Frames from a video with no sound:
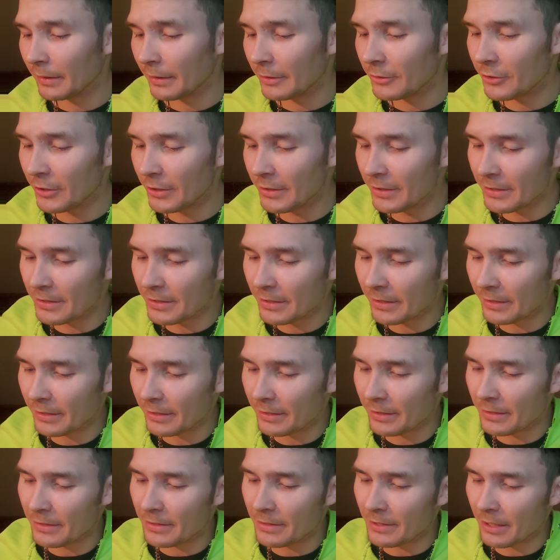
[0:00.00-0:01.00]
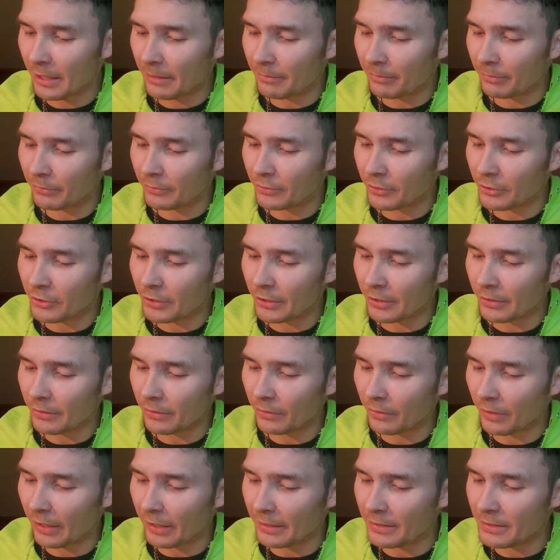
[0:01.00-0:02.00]
Jesus and the disciples shared the
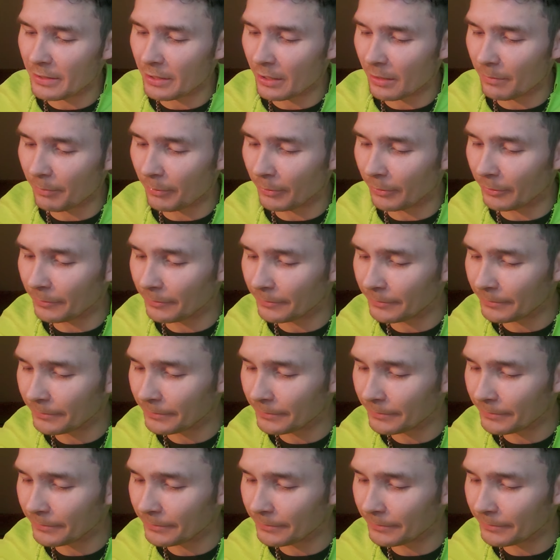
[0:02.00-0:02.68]
Last Supper.